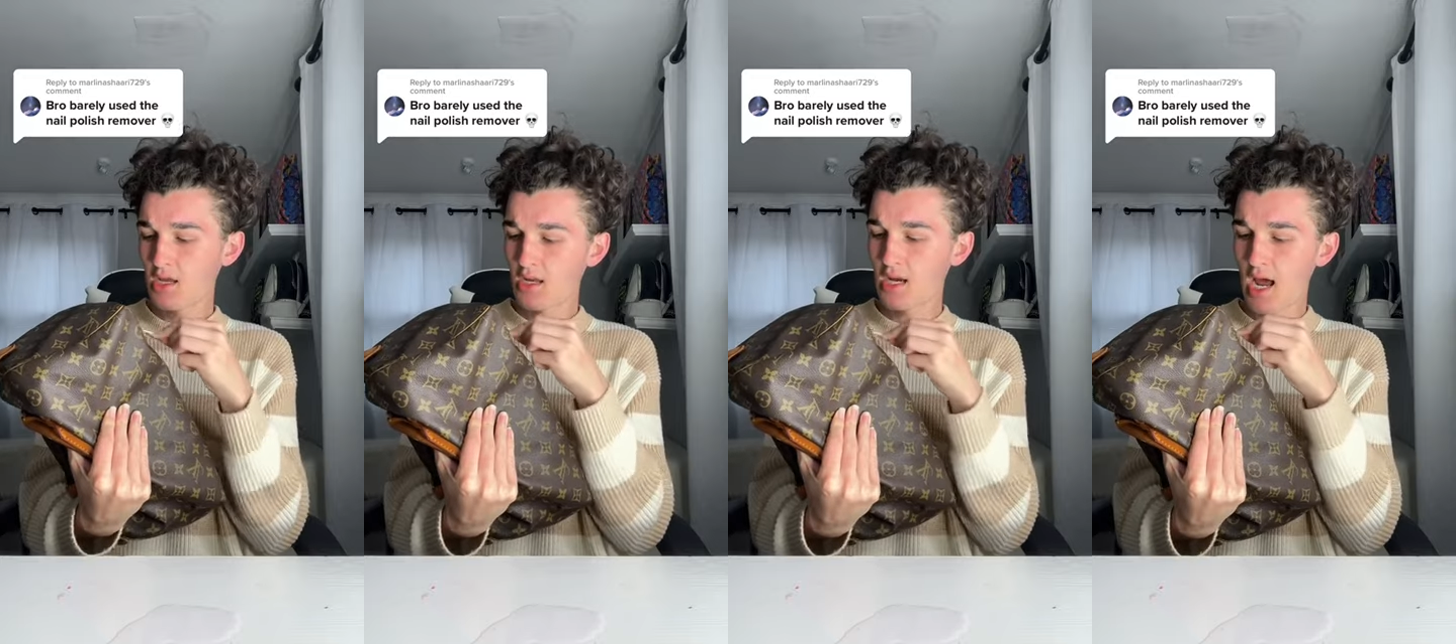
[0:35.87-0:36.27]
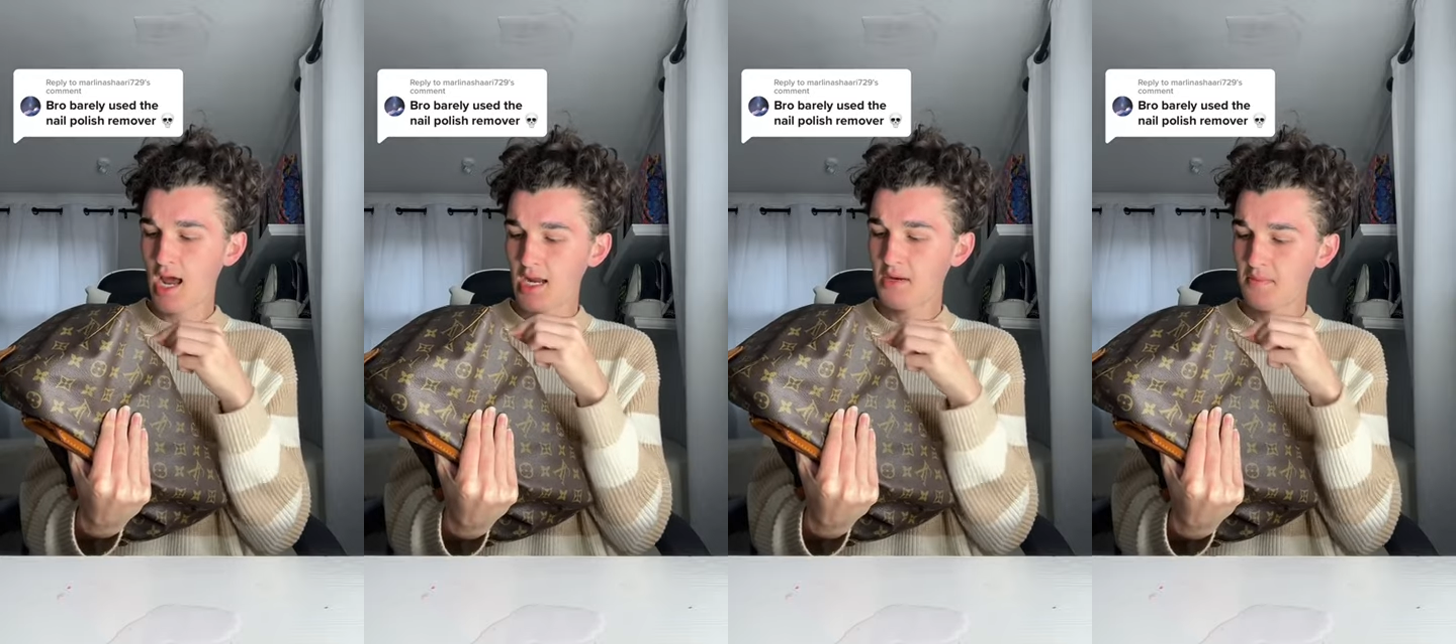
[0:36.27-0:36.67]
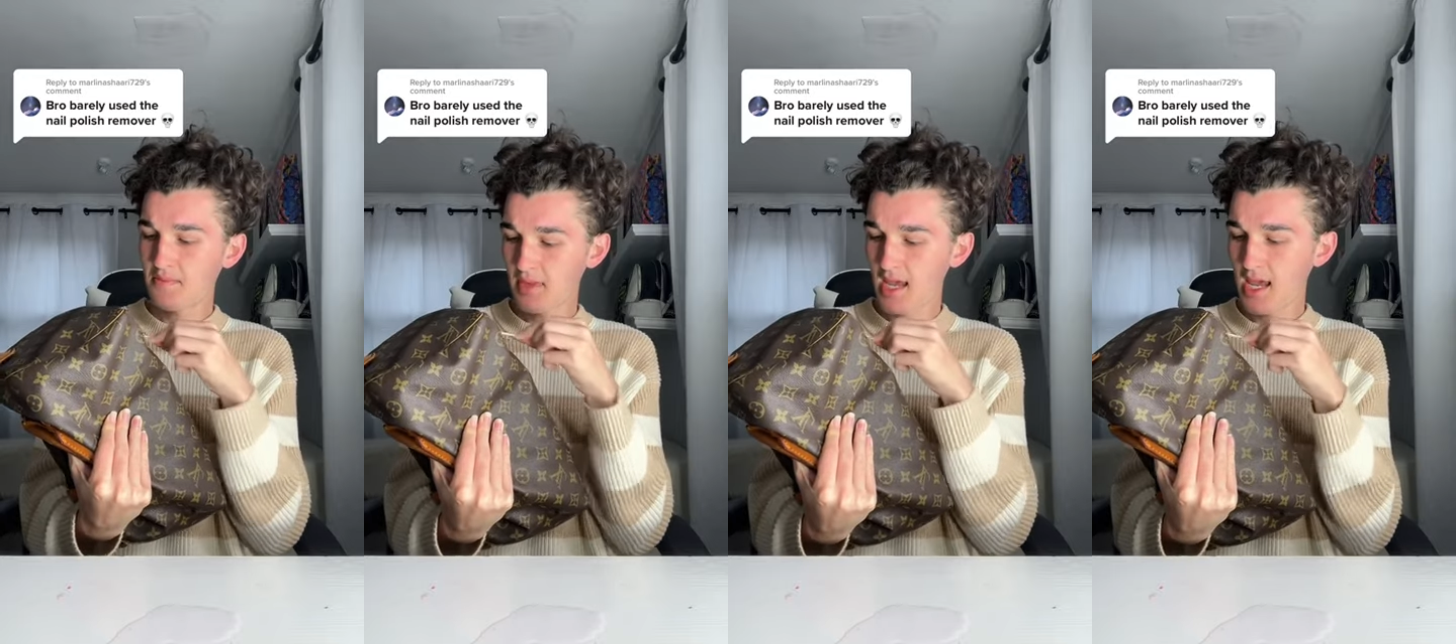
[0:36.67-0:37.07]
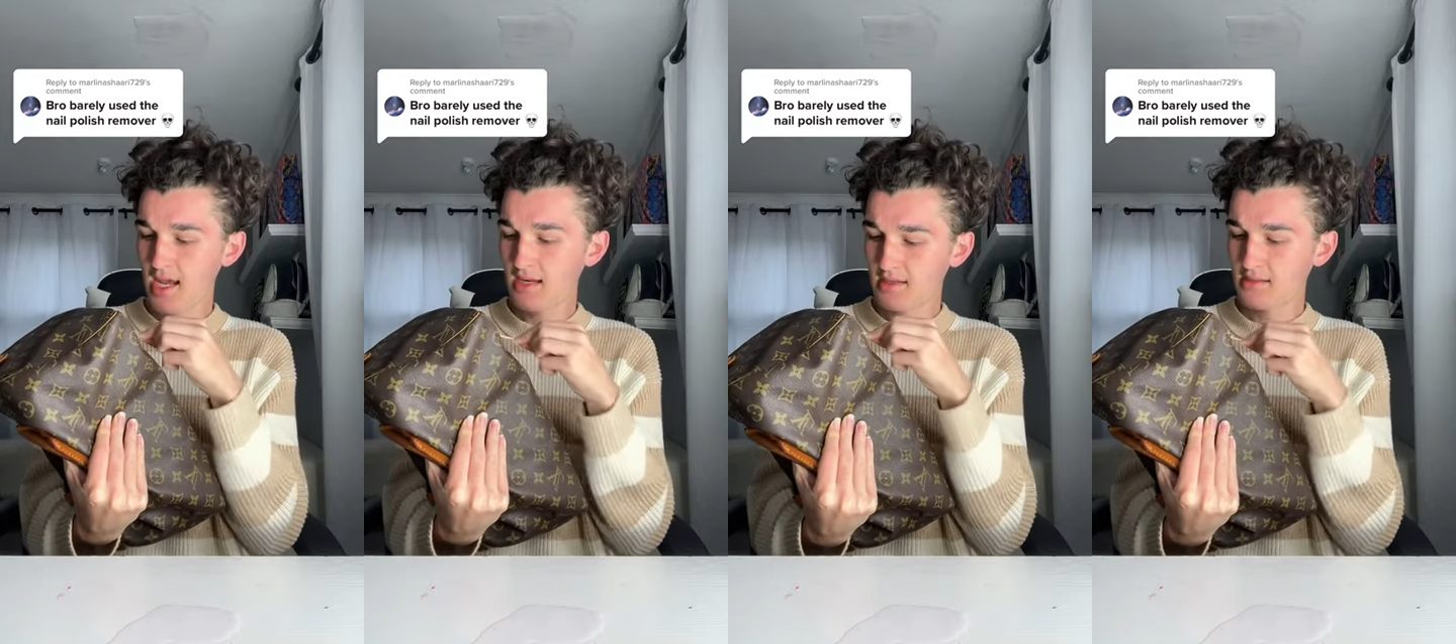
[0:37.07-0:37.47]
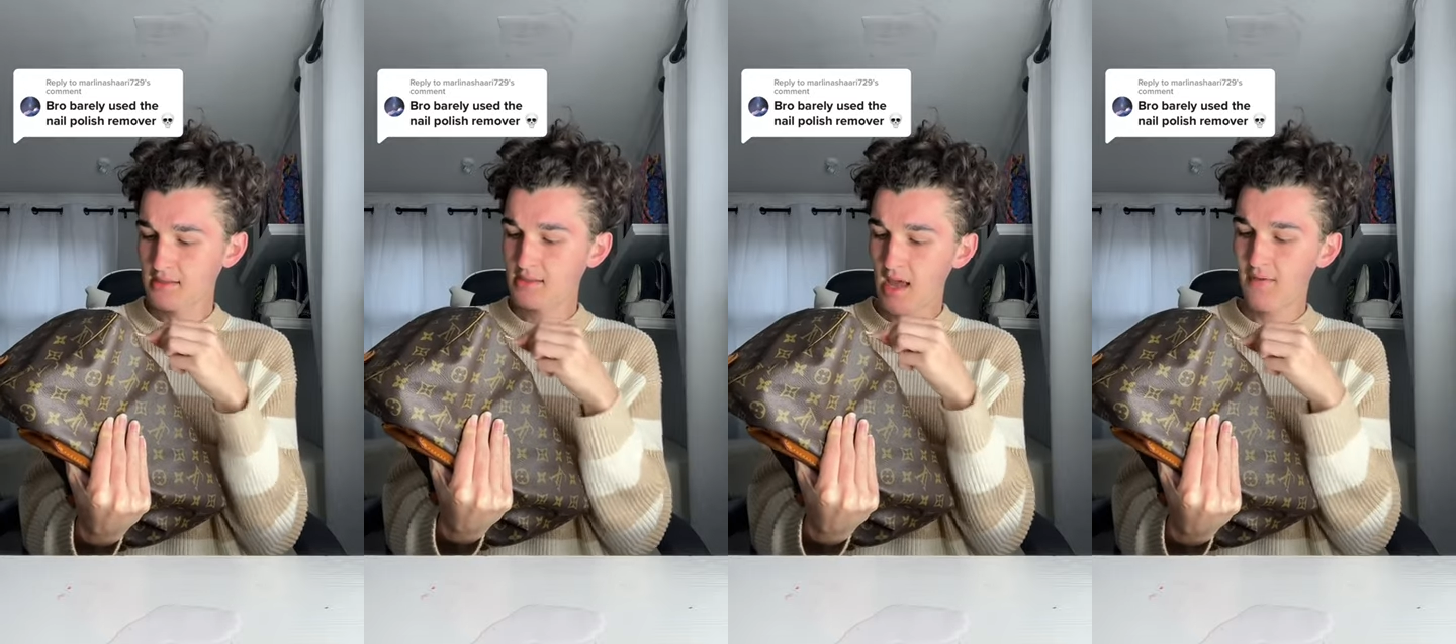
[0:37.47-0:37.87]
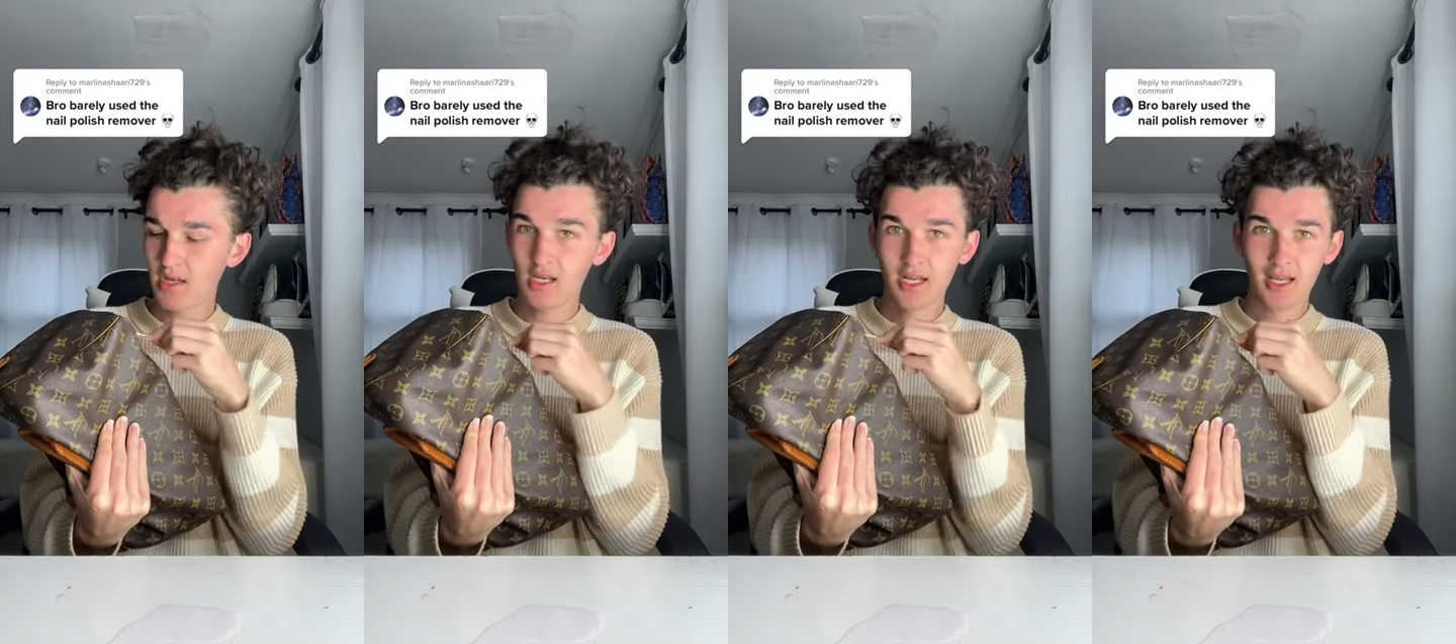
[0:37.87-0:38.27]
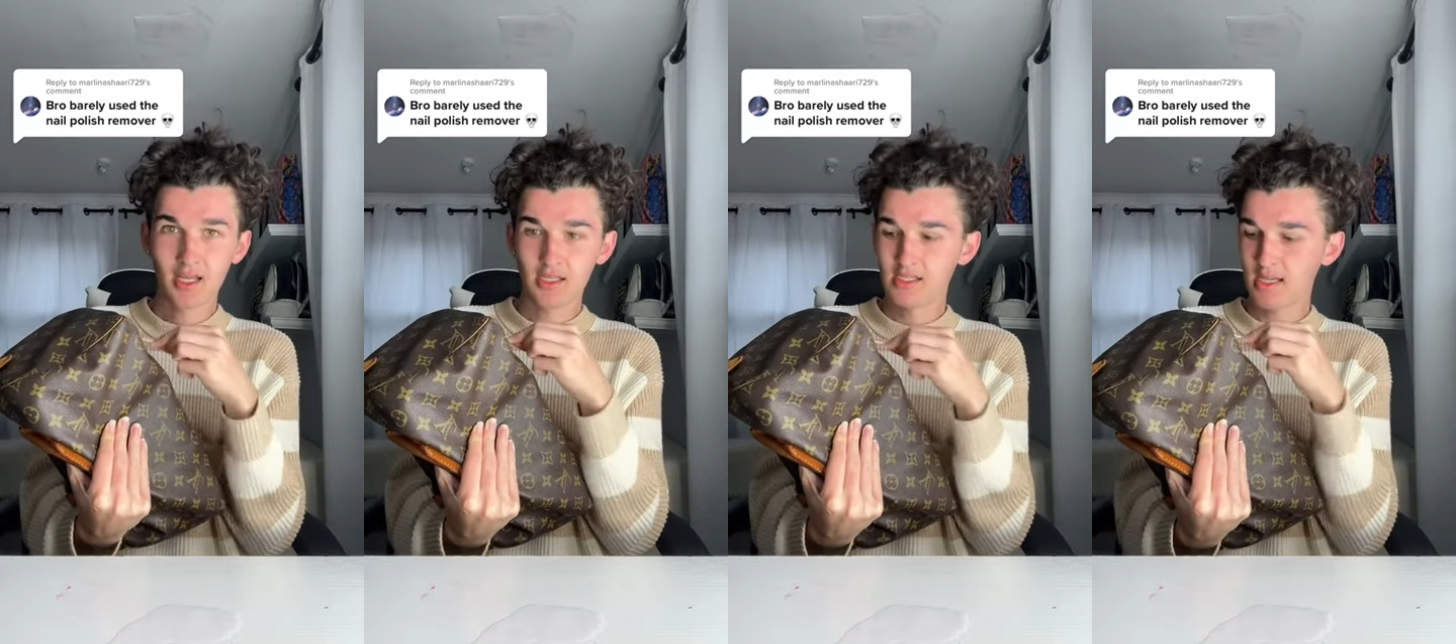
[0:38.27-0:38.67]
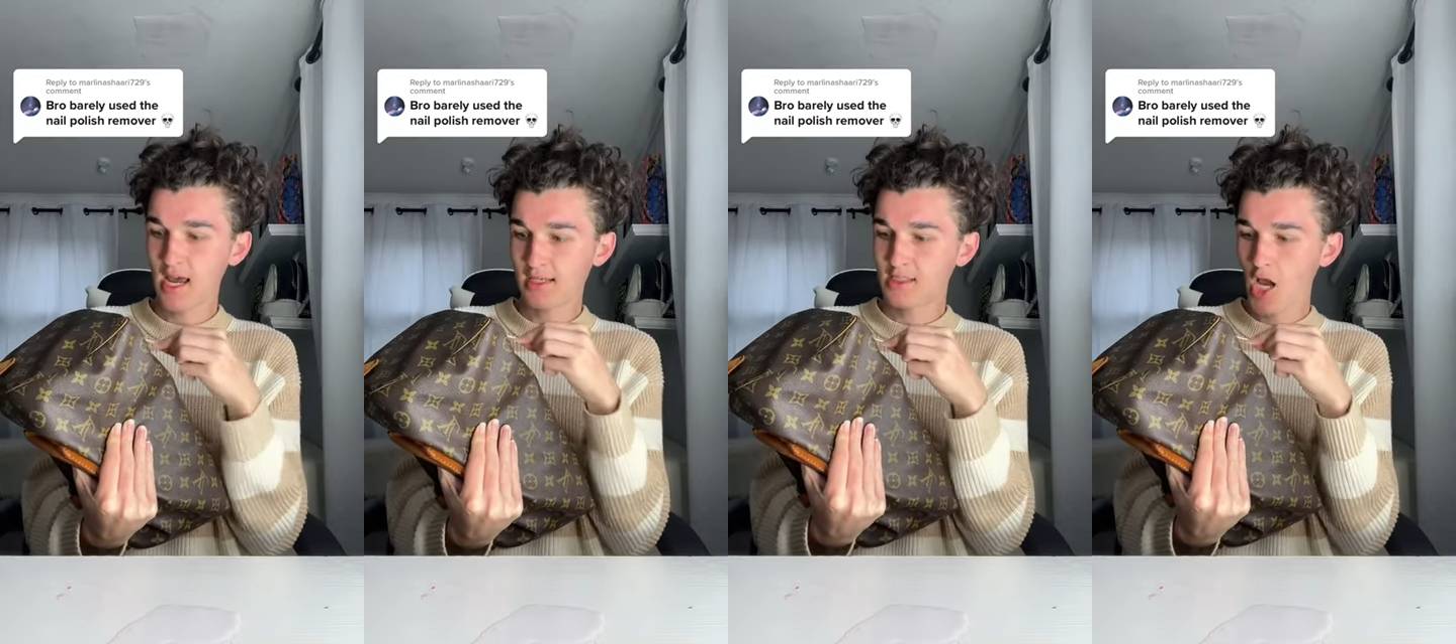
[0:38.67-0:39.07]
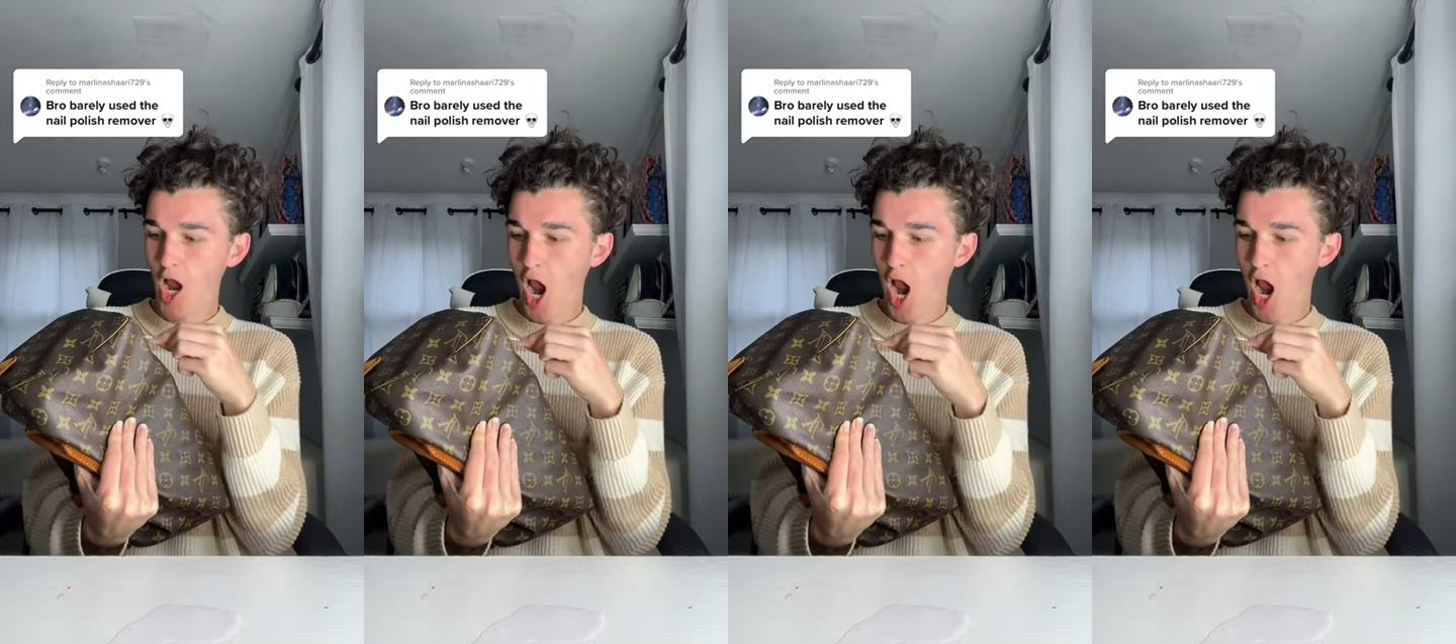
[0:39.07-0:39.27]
9, 8, 7, 6.